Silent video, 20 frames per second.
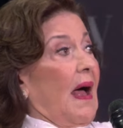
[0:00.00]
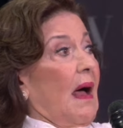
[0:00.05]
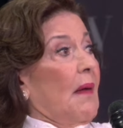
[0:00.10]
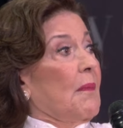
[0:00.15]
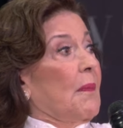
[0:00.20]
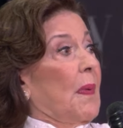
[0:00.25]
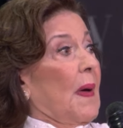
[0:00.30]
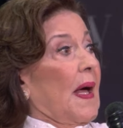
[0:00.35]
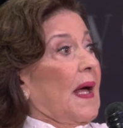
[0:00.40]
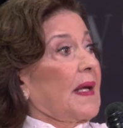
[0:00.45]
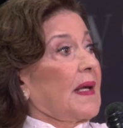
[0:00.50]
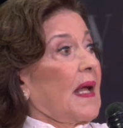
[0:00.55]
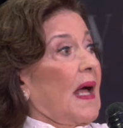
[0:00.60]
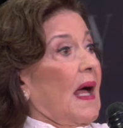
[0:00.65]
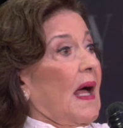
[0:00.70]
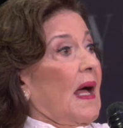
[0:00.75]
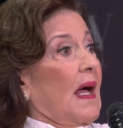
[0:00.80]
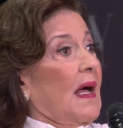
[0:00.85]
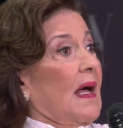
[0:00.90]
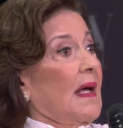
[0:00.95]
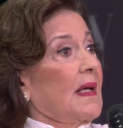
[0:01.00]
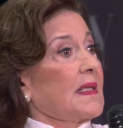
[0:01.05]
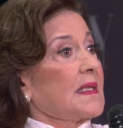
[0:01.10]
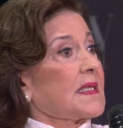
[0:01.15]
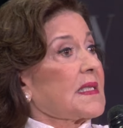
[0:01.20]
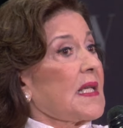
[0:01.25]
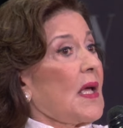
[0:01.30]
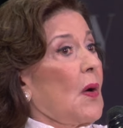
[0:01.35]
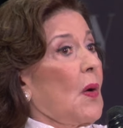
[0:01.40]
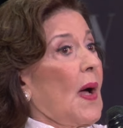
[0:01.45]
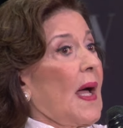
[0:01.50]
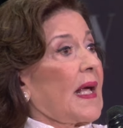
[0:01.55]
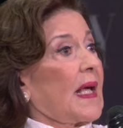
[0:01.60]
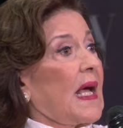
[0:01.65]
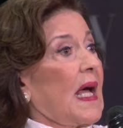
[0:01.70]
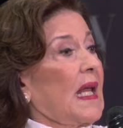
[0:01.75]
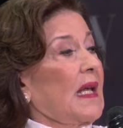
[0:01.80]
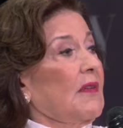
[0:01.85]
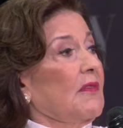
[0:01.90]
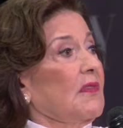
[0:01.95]
So I
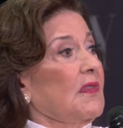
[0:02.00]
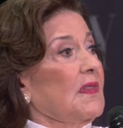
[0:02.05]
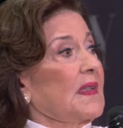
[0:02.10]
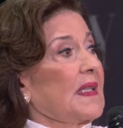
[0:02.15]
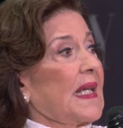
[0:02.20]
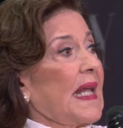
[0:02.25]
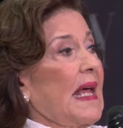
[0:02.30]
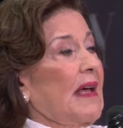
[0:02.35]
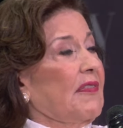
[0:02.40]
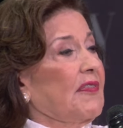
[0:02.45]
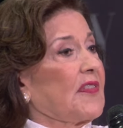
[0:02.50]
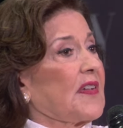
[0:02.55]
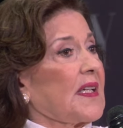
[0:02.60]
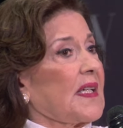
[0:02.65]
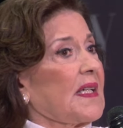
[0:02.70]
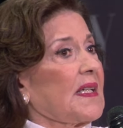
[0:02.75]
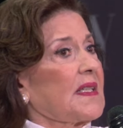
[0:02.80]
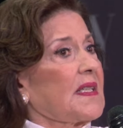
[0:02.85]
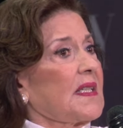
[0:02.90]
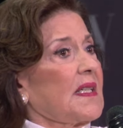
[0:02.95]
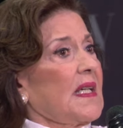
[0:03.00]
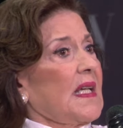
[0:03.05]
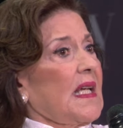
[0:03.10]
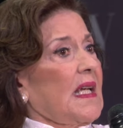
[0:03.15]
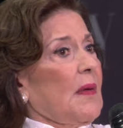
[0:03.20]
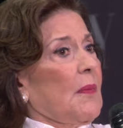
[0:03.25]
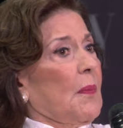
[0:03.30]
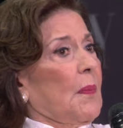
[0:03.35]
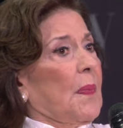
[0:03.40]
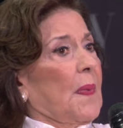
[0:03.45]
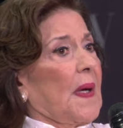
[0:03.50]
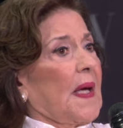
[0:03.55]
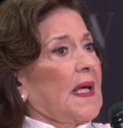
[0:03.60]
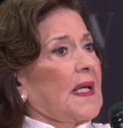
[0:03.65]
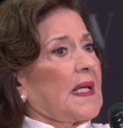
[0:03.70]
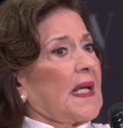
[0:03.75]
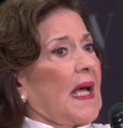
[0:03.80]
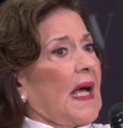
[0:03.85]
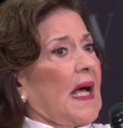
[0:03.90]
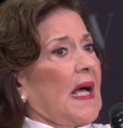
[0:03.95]
kind of left it,
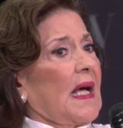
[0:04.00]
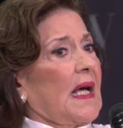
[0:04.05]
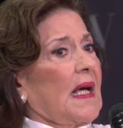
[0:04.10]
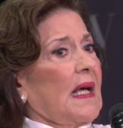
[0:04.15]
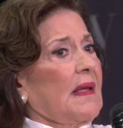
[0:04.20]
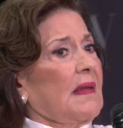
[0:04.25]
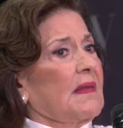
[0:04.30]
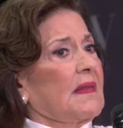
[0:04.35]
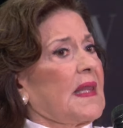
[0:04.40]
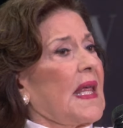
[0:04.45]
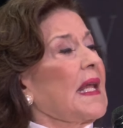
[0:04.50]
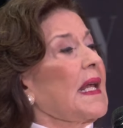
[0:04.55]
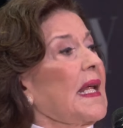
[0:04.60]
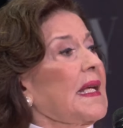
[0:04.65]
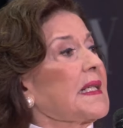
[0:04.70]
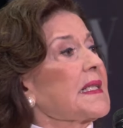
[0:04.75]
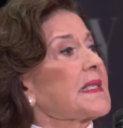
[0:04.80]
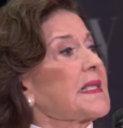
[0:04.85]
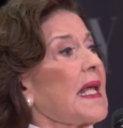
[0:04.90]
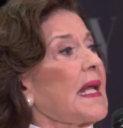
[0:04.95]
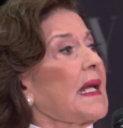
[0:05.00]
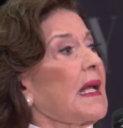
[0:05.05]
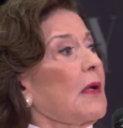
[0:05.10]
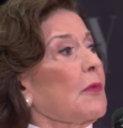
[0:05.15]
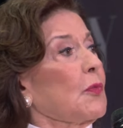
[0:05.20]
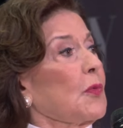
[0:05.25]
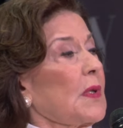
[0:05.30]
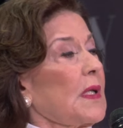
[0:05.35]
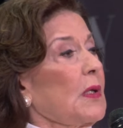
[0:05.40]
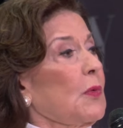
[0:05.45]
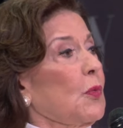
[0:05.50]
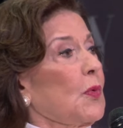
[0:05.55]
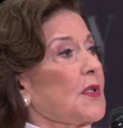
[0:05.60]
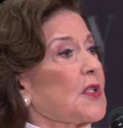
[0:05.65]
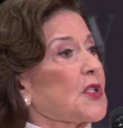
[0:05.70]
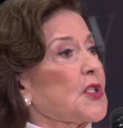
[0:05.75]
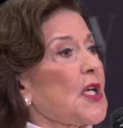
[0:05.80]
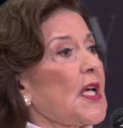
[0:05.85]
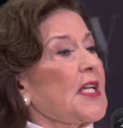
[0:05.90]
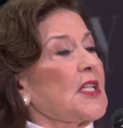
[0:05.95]
but then I decided I really would
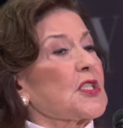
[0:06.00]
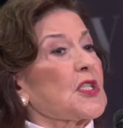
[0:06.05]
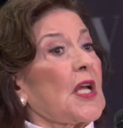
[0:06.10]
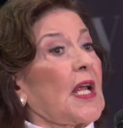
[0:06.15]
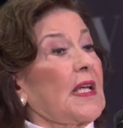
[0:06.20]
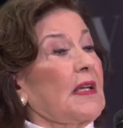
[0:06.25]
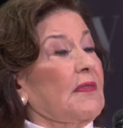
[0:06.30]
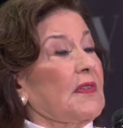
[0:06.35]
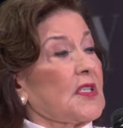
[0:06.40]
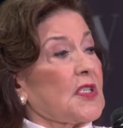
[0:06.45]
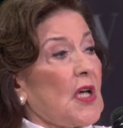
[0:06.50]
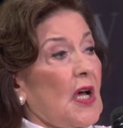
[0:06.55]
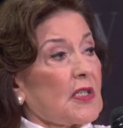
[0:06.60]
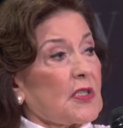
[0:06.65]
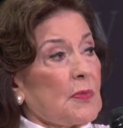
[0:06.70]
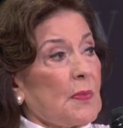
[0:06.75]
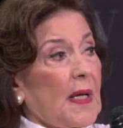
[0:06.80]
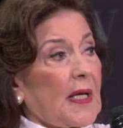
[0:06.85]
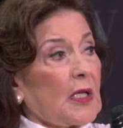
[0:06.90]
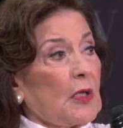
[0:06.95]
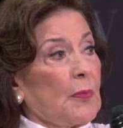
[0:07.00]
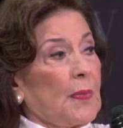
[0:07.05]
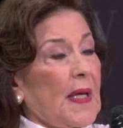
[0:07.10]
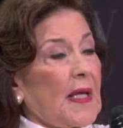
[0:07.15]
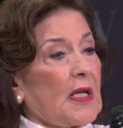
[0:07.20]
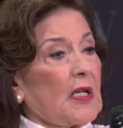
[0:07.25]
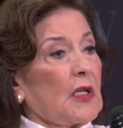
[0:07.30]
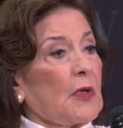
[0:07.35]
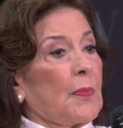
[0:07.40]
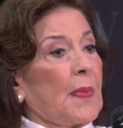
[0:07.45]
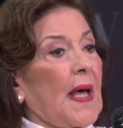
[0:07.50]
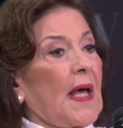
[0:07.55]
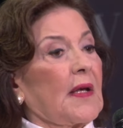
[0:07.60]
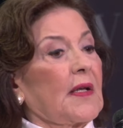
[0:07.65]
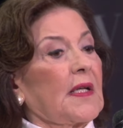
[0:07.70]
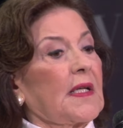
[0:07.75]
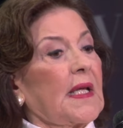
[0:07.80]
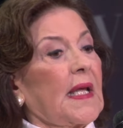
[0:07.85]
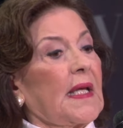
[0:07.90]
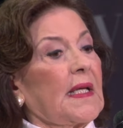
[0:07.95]
change it. I even talked to Michael Bennett about
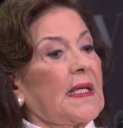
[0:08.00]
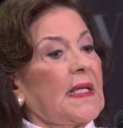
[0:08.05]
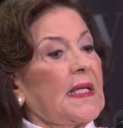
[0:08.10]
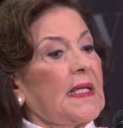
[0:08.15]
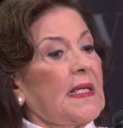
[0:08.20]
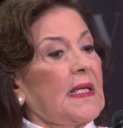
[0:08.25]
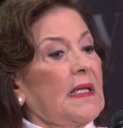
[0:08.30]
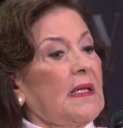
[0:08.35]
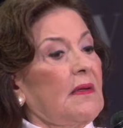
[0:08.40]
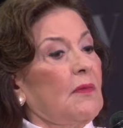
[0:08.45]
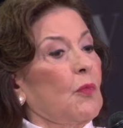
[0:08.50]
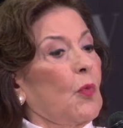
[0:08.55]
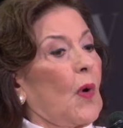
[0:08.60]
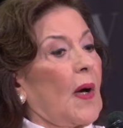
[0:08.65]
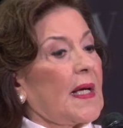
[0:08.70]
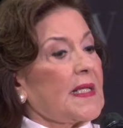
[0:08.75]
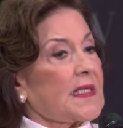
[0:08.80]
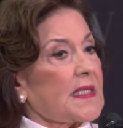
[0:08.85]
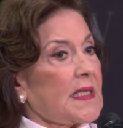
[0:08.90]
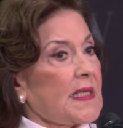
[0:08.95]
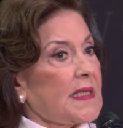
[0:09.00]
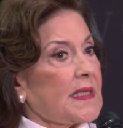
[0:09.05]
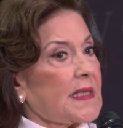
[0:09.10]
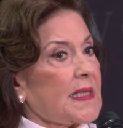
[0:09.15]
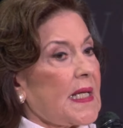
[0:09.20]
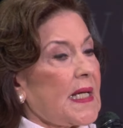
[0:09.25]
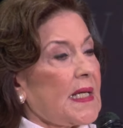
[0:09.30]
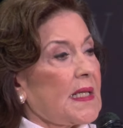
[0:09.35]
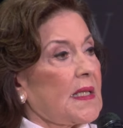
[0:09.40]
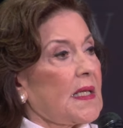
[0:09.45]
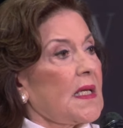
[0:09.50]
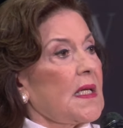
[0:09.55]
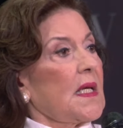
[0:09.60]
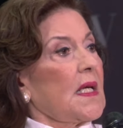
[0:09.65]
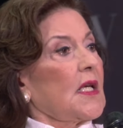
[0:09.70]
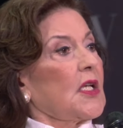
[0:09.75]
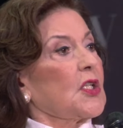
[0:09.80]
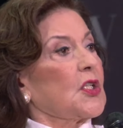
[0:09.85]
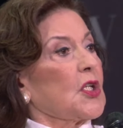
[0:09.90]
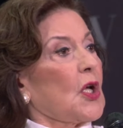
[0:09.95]
it, and he wisely said,
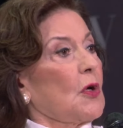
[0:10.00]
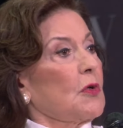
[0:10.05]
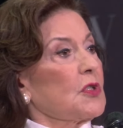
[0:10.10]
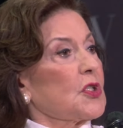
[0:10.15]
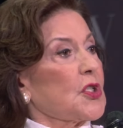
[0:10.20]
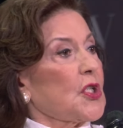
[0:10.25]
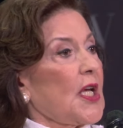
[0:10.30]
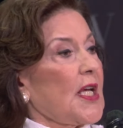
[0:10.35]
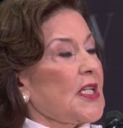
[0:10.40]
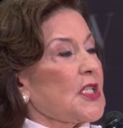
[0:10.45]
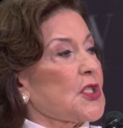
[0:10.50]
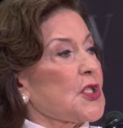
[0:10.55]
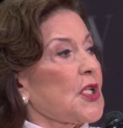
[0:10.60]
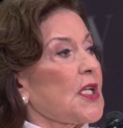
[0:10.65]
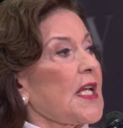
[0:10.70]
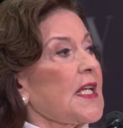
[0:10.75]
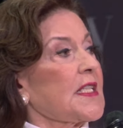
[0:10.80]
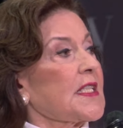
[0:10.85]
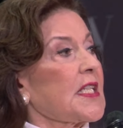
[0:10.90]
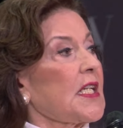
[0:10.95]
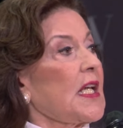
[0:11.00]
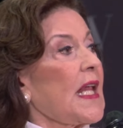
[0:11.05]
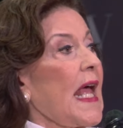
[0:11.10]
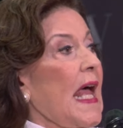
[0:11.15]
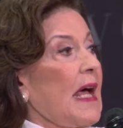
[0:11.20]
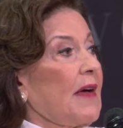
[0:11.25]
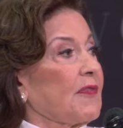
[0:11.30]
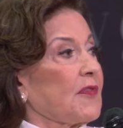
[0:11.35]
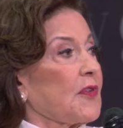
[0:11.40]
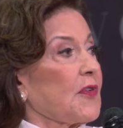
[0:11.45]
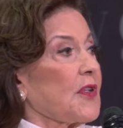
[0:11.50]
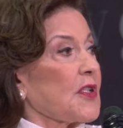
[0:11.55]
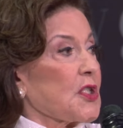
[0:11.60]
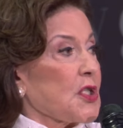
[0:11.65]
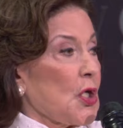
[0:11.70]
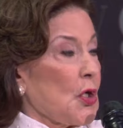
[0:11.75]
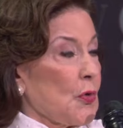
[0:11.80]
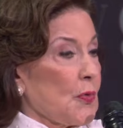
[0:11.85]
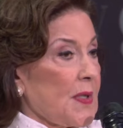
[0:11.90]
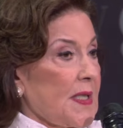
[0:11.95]
don't change it until after the
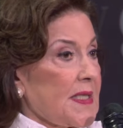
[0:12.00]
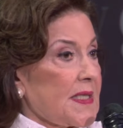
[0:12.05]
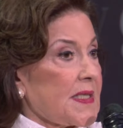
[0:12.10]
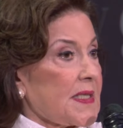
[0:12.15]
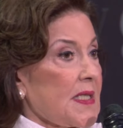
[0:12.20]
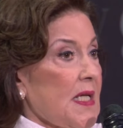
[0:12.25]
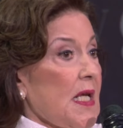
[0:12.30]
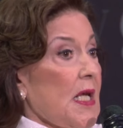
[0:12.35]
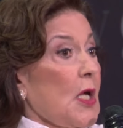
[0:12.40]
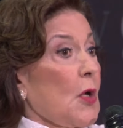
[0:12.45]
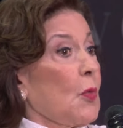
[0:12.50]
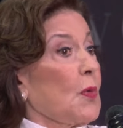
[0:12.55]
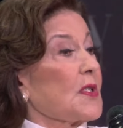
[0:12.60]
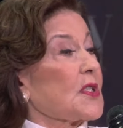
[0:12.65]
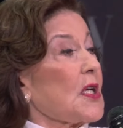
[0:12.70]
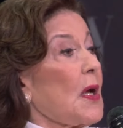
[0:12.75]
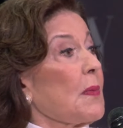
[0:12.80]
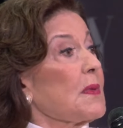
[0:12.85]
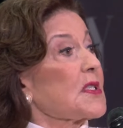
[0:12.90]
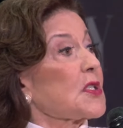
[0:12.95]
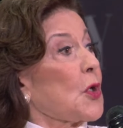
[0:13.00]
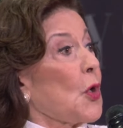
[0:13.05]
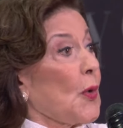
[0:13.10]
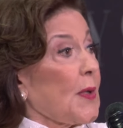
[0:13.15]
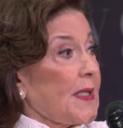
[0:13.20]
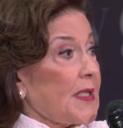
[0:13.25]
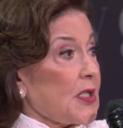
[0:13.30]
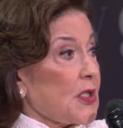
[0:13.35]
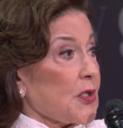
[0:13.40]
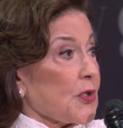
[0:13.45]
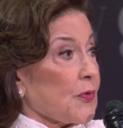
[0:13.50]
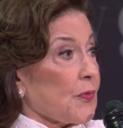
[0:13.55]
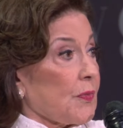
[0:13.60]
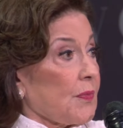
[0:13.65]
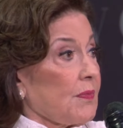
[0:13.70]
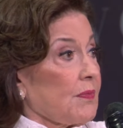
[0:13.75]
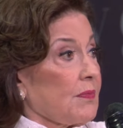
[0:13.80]
Tonys, which I was going to do.